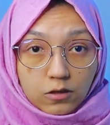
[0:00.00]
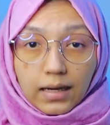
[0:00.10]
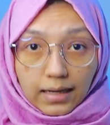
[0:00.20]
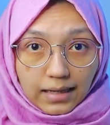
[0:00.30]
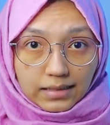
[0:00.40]

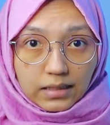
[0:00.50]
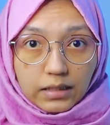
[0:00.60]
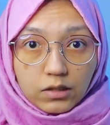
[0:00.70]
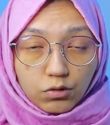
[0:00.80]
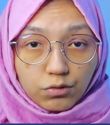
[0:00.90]

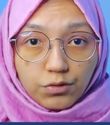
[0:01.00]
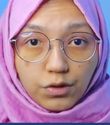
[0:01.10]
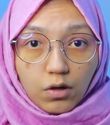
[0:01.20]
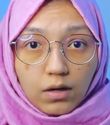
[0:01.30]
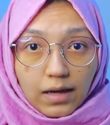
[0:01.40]
Lastly, do
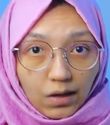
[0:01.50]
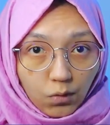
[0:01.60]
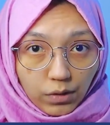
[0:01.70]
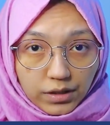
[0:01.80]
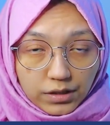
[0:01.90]
your
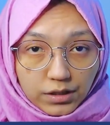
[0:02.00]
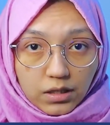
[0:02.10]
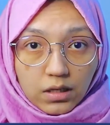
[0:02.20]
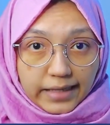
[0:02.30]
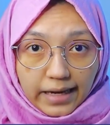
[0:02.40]
language
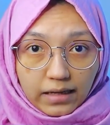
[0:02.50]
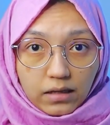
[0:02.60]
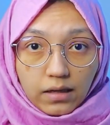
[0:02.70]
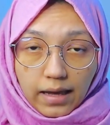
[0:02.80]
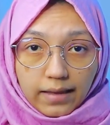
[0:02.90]
check
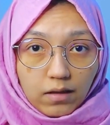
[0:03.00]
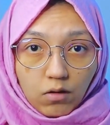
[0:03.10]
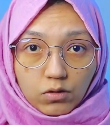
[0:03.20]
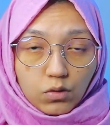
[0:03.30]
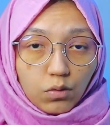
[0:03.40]
and
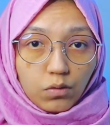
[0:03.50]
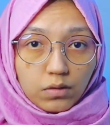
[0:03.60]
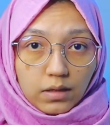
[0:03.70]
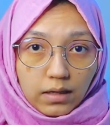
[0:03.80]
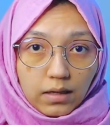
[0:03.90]
also
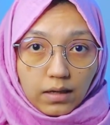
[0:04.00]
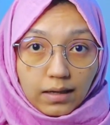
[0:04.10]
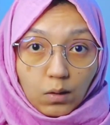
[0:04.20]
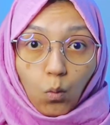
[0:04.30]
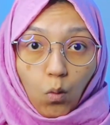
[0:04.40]
the
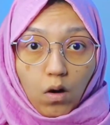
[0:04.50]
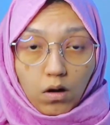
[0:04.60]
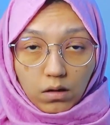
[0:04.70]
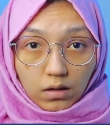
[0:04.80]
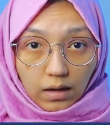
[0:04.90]

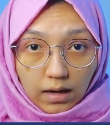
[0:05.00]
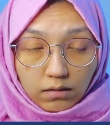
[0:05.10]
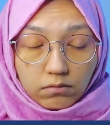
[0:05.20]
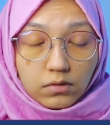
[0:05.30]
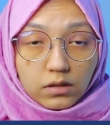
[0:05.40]
word
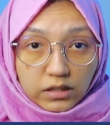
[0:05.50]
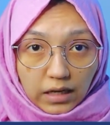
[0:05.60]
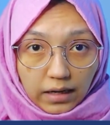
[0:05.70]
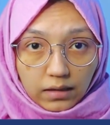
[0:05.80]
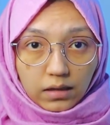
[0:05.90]
count
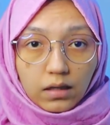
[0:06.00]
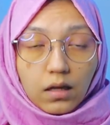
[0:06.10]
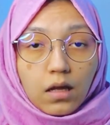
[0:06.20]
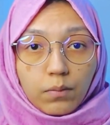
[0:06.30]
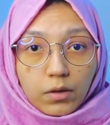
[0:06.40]
check,
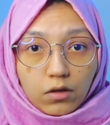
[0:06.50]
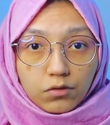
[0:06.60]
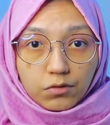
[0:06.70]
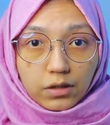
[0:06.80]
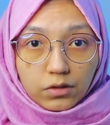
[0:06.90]
because
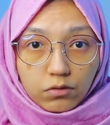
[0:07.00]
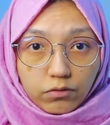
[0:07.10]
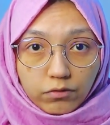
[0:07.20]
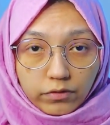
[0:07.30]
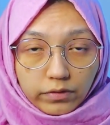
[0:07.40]
you need to
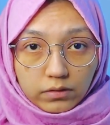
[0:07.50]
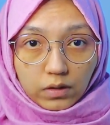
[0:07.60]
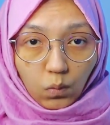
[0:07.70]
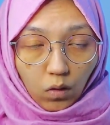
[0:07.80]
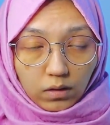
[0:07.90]
fulfill
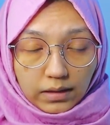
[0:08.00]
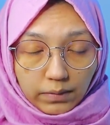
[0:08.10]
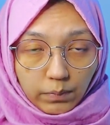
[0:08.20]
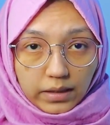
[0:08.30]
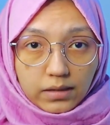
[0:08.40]
the word
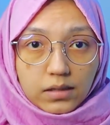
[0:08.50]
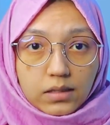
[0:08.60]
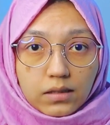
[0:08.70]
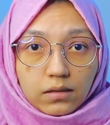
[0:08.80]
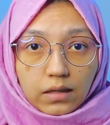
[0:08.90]

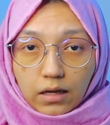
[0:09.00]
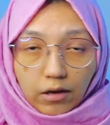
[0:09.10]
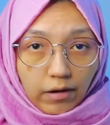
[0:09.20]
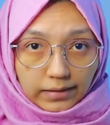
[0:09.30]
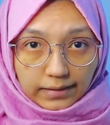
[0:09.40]
limits, the
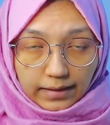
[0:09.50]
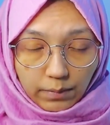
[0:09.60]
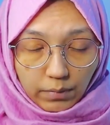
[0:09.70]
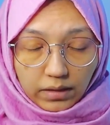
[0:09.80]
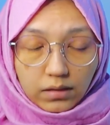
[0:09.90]
character
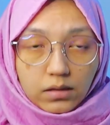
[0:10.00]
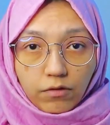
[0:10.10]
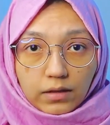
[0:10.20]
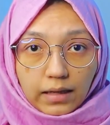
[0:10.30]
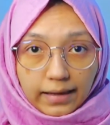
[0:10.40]
limit.
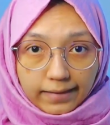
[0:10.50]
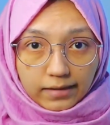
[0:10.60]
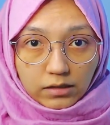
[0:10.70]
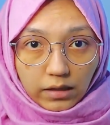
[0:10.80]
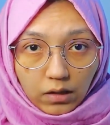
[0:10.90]
For the
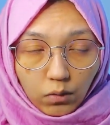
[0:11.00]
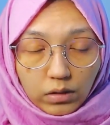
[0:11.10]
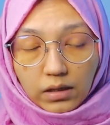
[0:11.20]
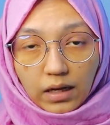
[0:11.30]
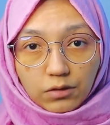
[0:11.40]
English
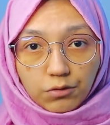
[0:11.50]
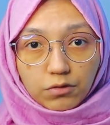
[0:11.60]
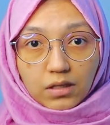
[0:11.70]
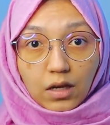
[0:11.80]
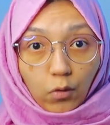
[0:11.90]
language, I
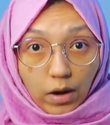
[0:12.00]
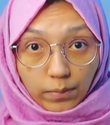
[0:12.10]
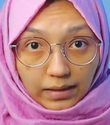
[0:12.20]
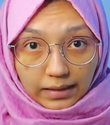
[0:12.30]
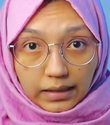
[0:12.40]
use
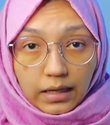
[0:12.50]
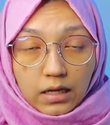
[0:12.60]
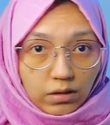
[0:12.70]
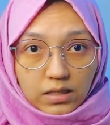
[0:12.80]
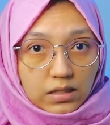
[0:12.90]
Grammarly.
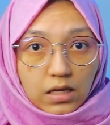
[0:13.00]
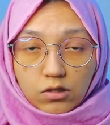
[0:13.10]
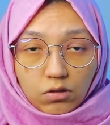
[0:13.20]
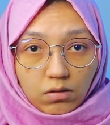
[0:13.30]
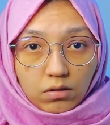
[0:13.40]
You can search
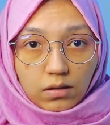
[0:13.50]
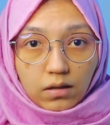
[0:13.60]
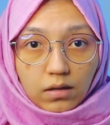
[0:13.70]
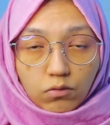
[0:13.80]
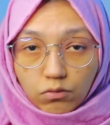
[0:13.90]
on
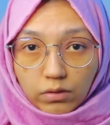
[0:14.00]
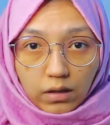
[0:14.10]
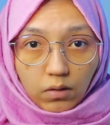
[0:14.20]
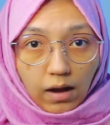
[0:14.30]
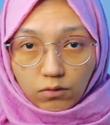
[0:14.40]
the
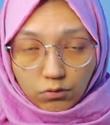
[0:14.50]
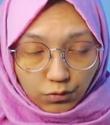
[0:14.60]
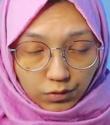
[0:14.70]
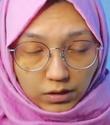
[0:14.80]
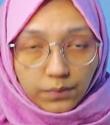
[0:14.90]
Google how to
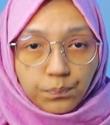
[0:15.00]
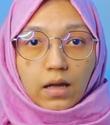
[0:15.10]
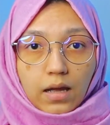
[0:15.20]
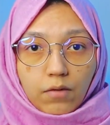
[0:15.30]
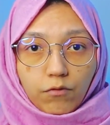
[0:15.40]
use it.
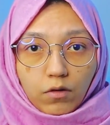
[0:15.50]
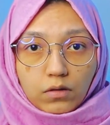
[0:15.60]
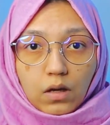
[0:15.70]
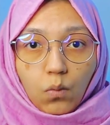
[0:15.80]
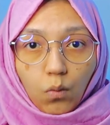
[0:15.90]
And for
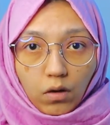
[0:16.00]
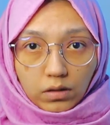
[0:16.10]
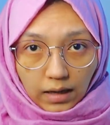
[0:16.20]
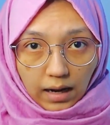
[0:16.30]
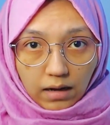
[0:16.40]
the word
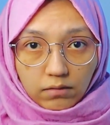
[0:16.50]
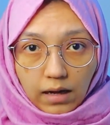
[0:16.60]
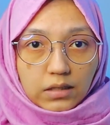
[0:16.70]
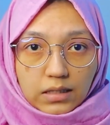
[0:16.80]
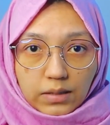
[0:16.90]
count,
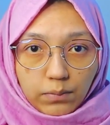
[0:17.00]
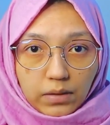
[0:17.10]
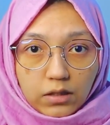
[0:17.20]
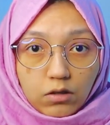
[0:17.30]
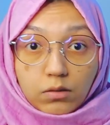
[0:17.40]
just
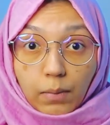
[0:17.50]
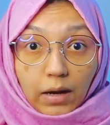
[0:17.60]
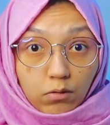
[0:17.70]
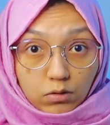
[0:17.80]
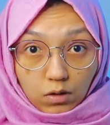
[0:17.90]
simply use
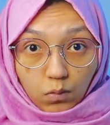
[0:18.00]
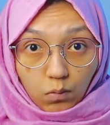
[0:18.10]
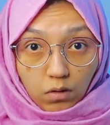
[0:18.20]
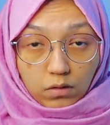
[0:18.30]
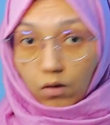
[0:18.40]
Microsoft
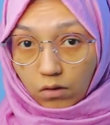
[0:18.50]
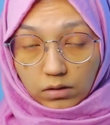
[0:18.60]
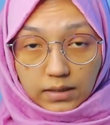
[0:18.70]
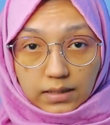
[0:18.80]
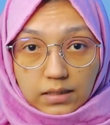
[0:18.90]
Word or
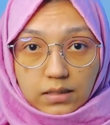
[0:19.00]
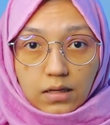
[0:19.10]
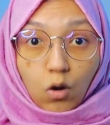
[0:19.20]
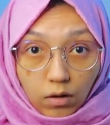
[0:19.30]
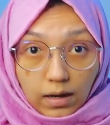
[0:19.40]
just
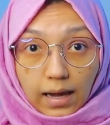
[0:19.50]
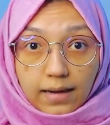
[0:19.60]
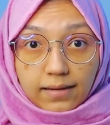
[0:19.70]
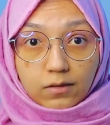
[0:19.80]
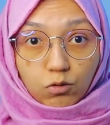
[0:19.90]

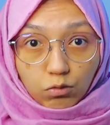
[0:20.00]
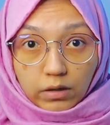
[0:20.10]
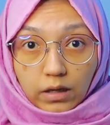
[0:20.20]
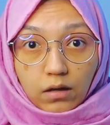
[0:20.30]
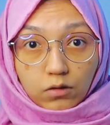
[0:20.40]
online
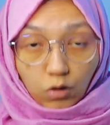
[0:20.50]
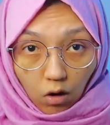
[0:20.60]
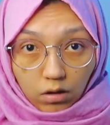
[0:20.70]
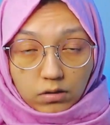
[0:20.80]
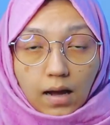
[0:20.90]
Google
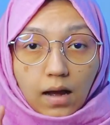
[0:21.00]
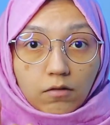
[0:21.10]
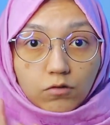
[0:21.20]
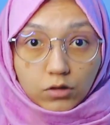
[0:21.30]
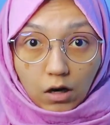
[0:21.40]
Doc.
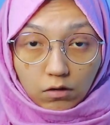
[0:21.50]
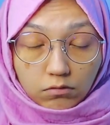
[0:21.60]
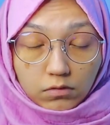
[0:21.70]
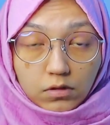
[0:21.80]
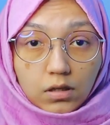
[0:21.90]
Now,
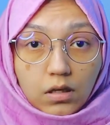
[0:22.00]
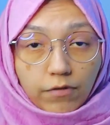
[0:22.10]
don't.